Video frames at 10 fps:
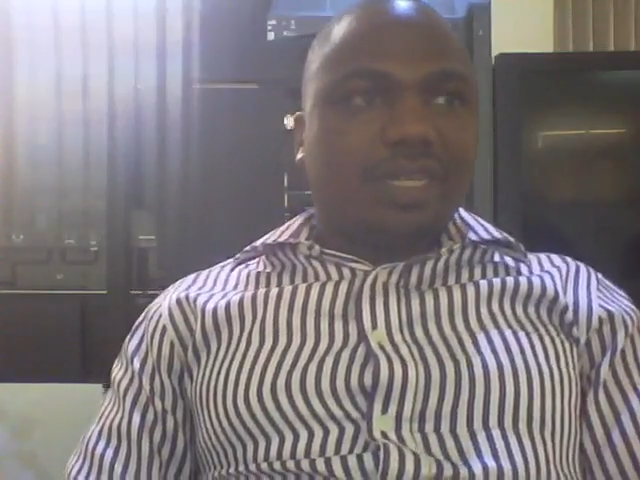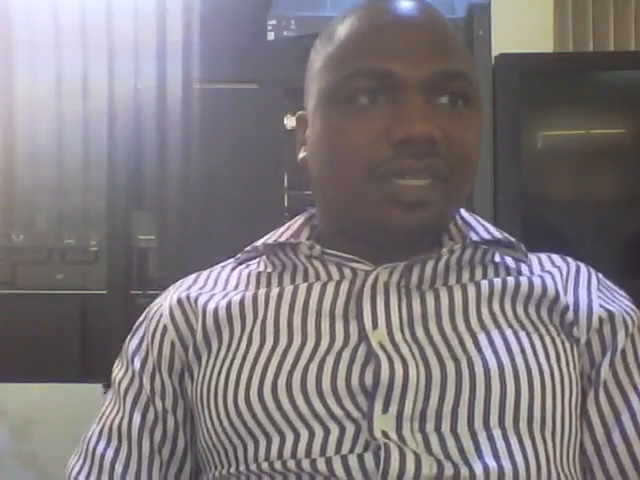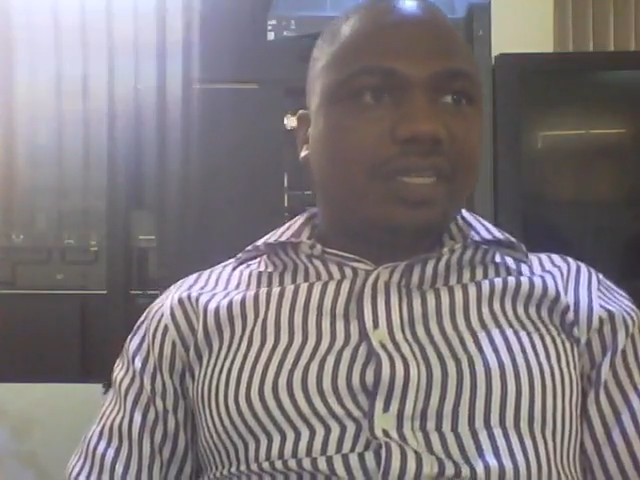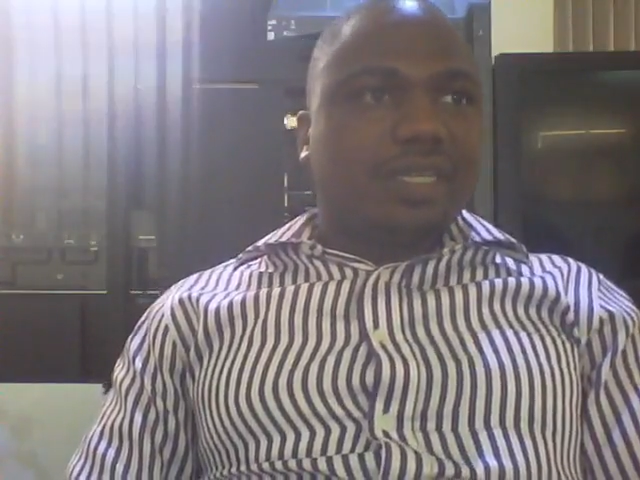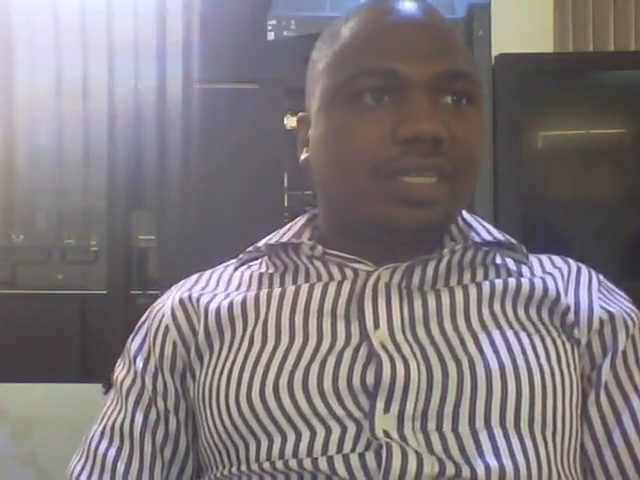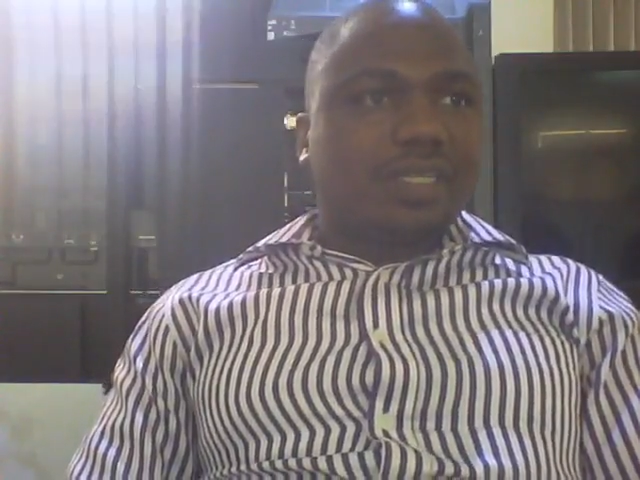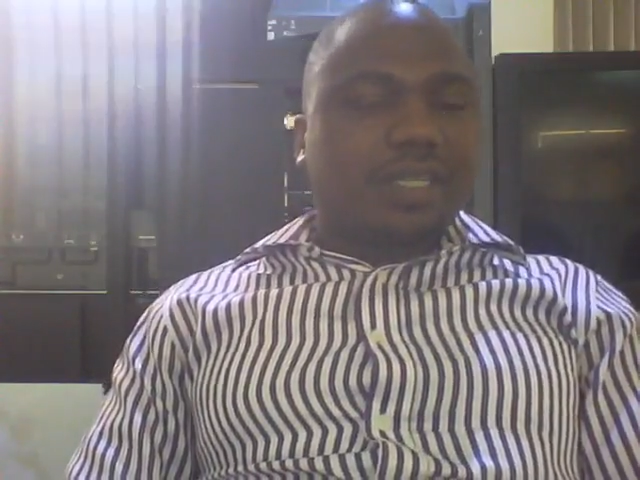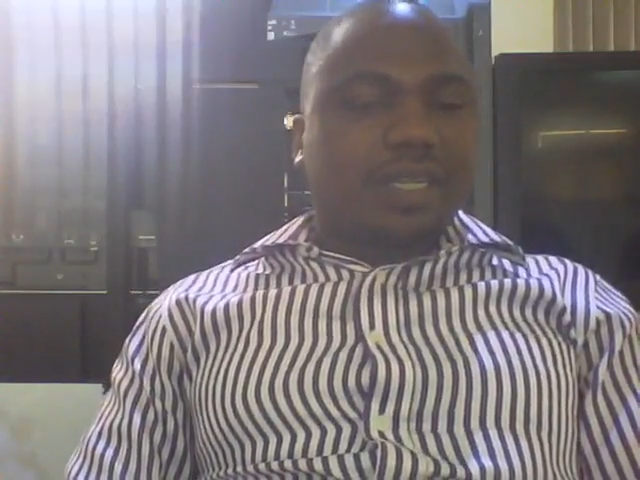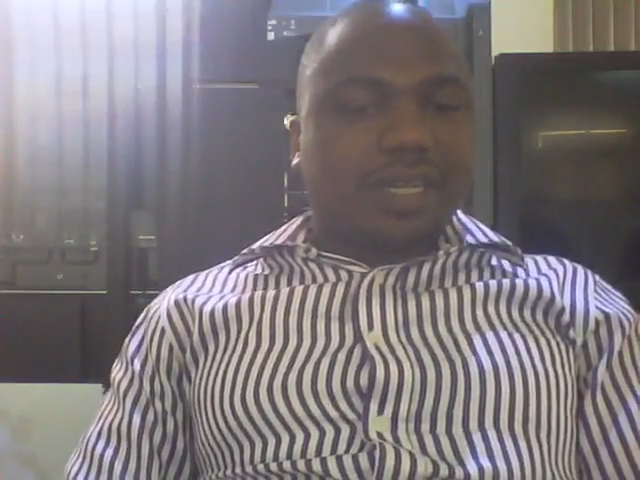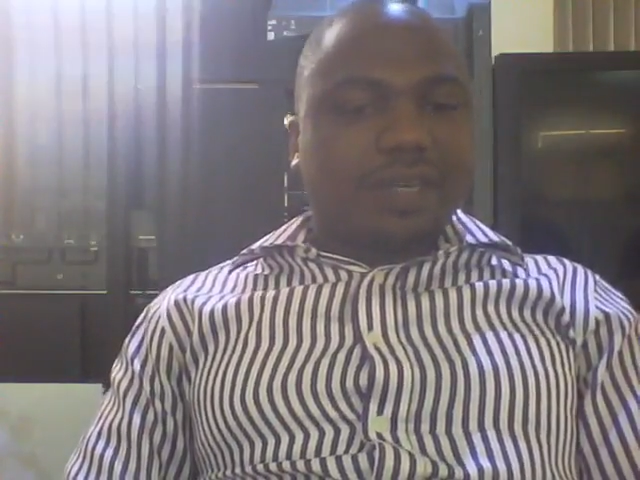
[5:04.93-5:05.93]
It takes
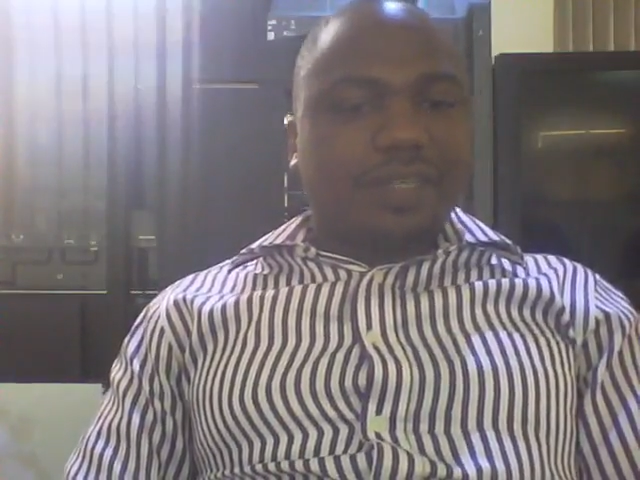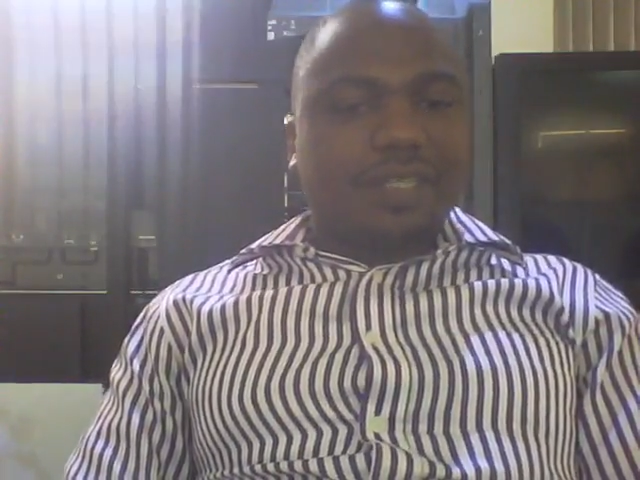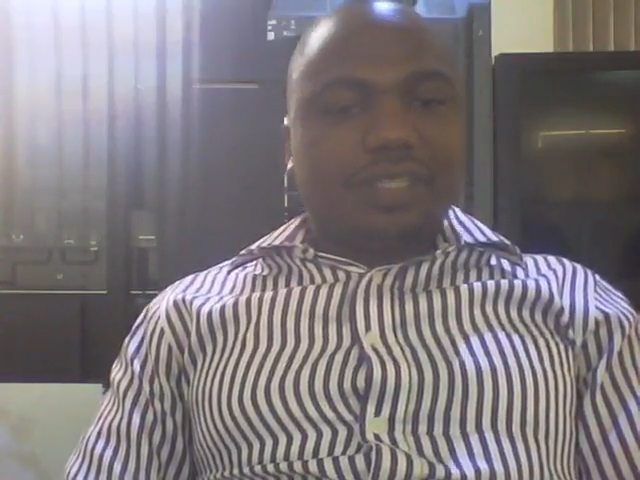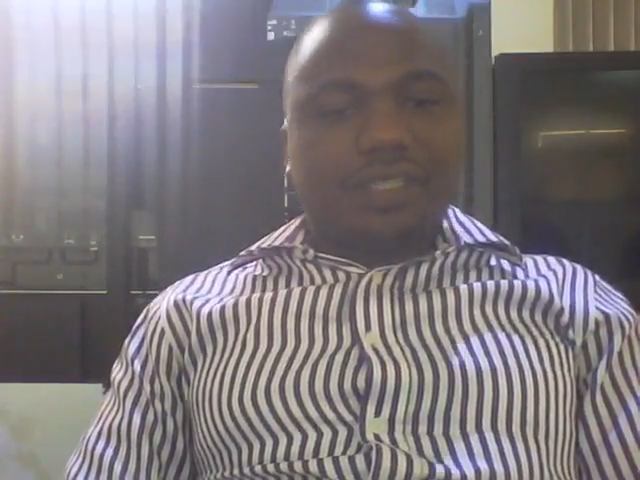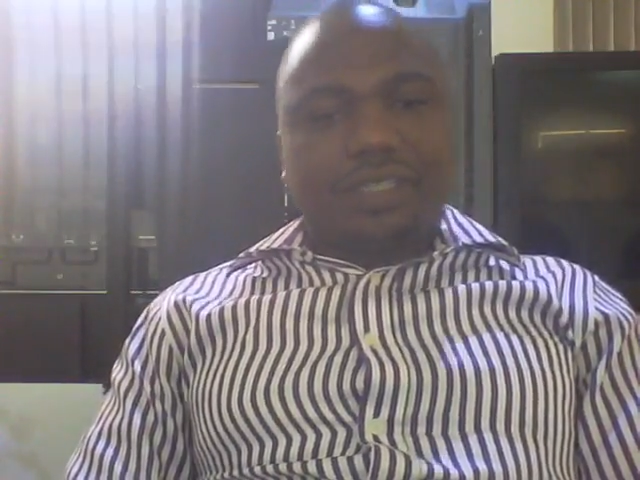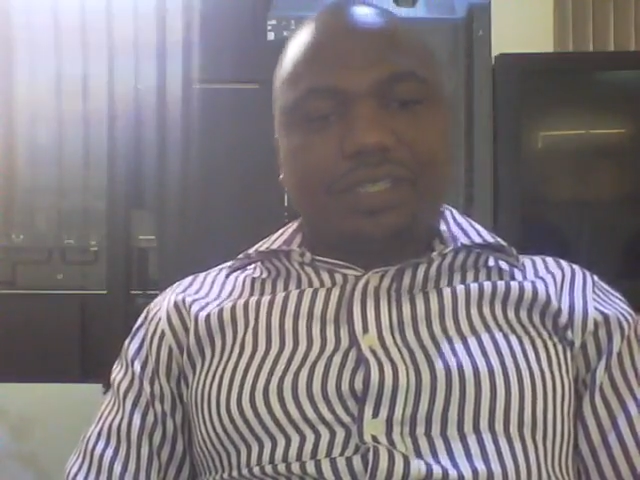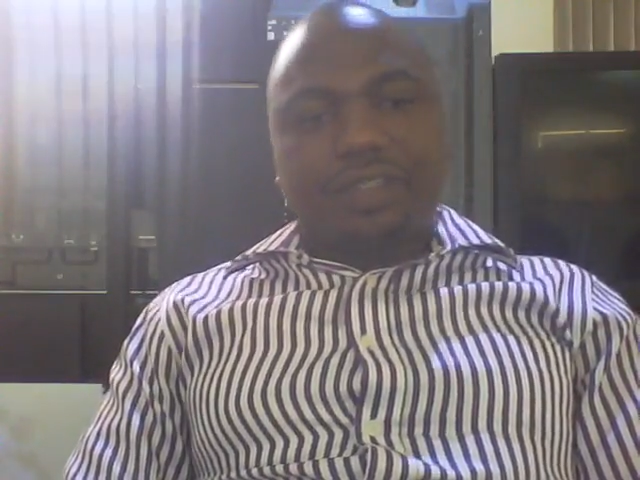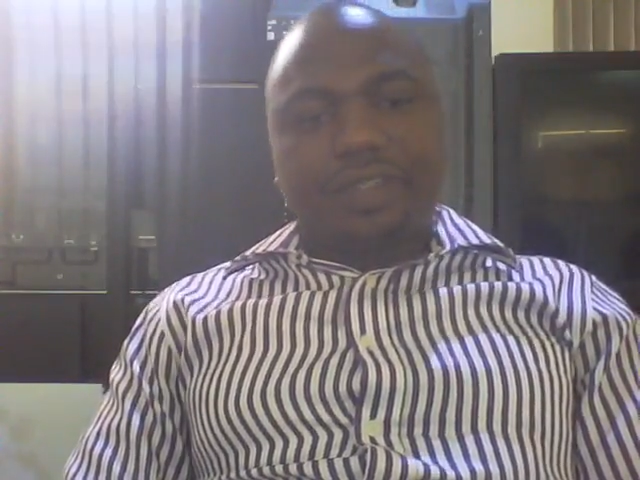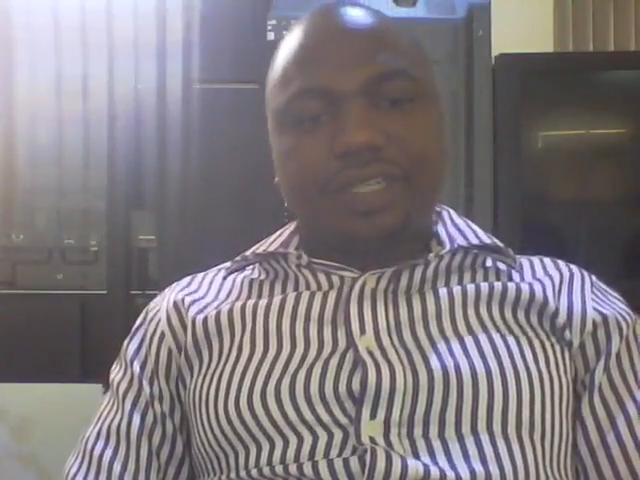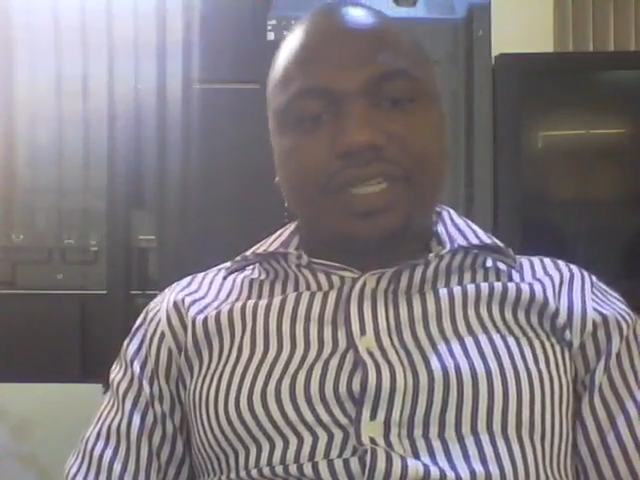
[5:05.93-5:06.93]
courage,
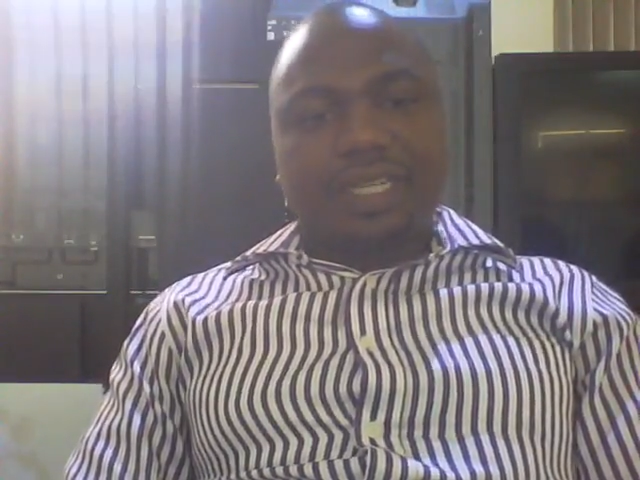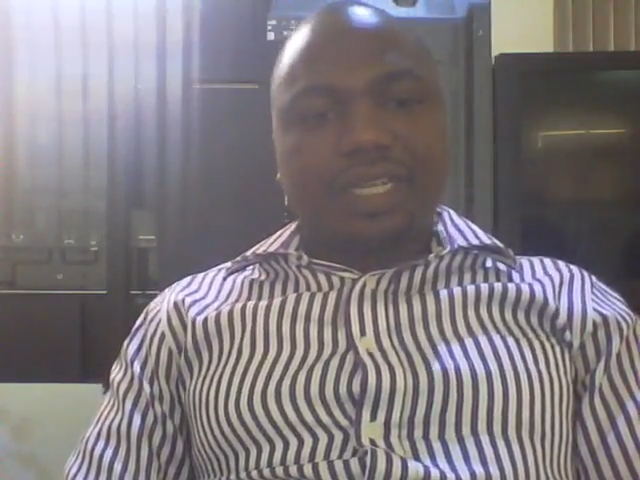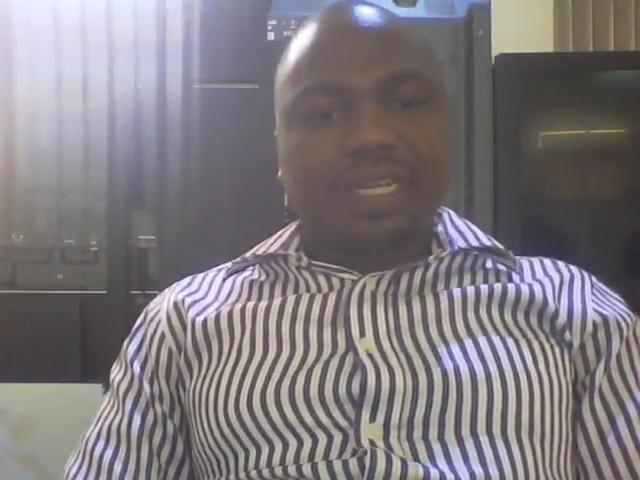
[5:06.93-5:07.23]
training,